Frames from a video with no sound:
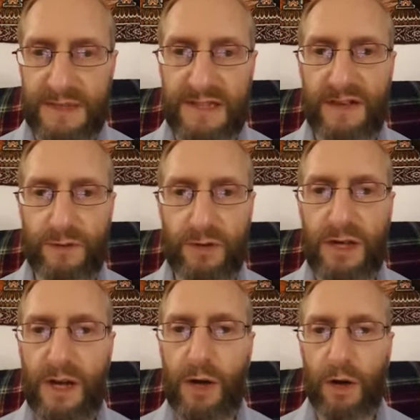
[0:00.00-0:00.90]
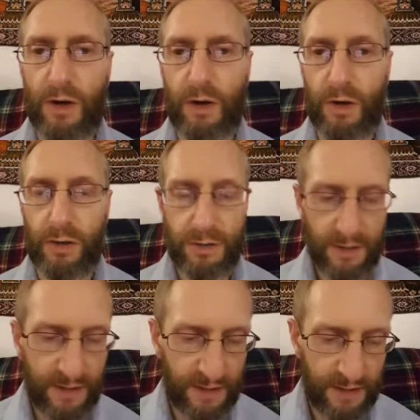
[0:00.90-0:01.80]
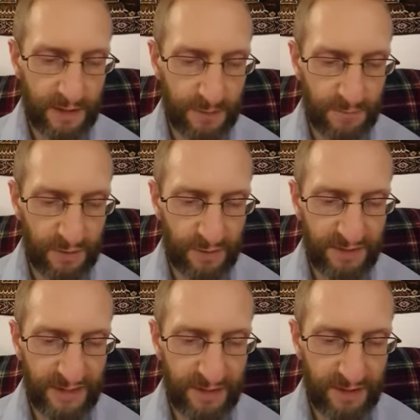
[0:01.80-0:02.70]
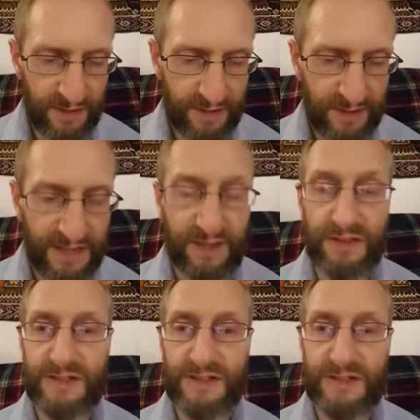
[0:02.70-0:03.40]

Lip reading: level, or not that the